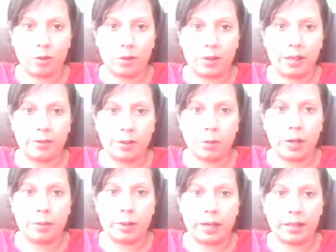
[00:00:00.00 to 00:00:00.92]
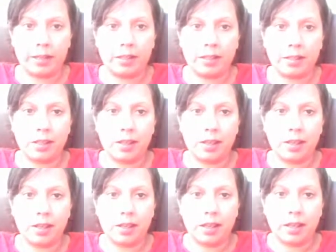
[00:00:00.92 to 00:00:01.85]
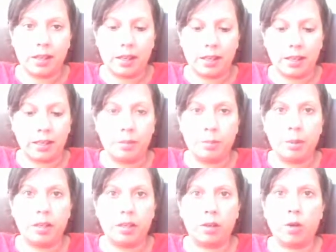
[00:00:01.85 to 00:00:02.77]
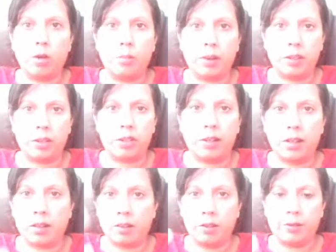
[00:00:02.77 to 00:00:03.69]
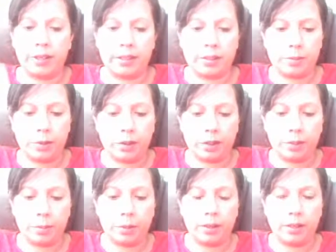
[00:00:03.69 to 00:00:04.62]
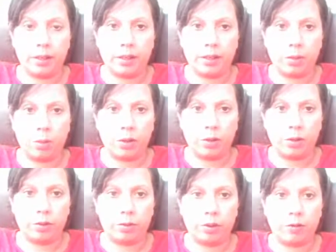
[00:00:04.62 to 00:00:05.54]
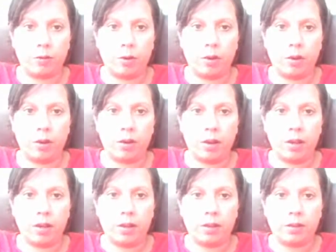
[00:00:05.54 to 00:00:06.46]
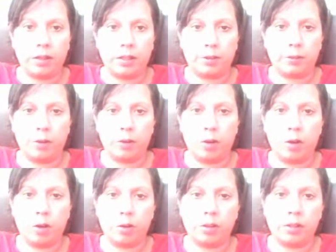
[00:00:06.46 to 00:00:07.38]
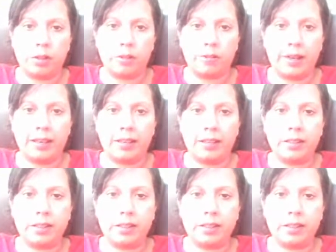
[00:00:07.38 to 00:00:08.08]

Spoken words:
So I have square brackets and I can put in a whole bunch of items. So I could put in like 1, 2, 3, 4, the different codes that are valid.